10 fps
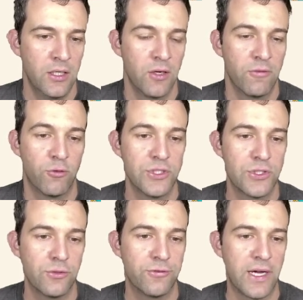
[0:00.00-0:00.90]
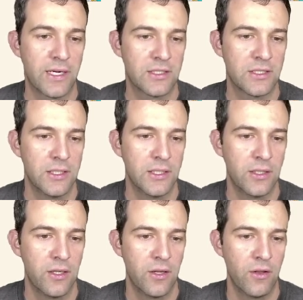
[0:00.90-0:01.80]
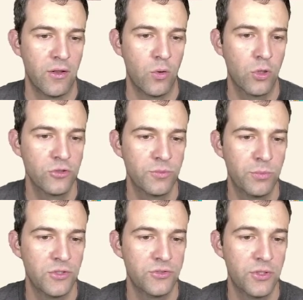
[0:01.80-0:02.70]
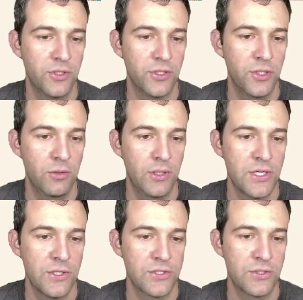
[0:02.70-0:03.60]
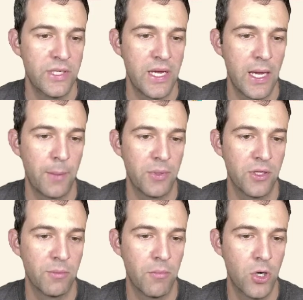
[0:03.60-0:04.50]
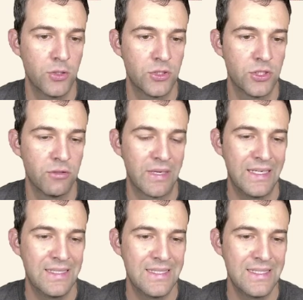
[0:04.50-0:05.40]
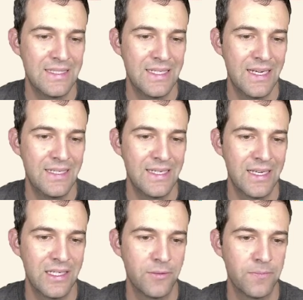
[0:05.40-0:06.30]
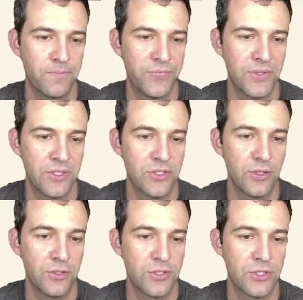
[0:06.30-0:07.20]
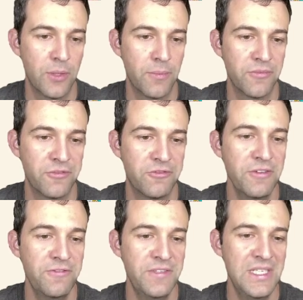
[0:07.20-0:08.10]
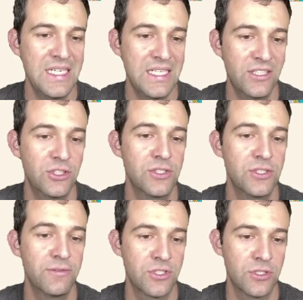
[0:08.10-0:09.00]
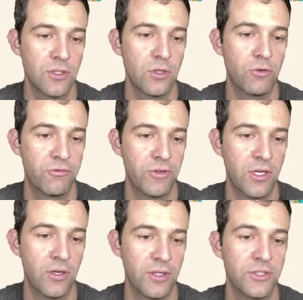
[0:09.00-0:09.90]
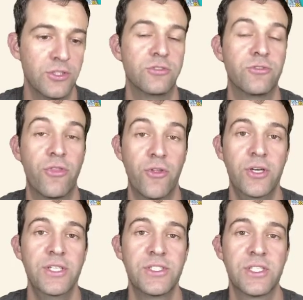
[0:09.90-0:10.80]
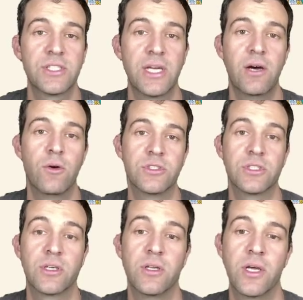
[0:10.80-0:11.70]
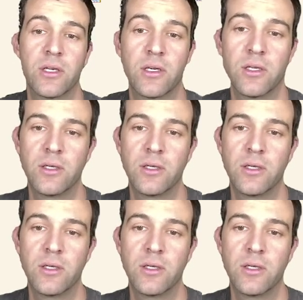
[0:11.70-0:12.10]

Frizzle fact. The worst blizzard in U.S. history happened in March of 1888. Some 50 inches of snow fell in just 36 hours in Connecticut.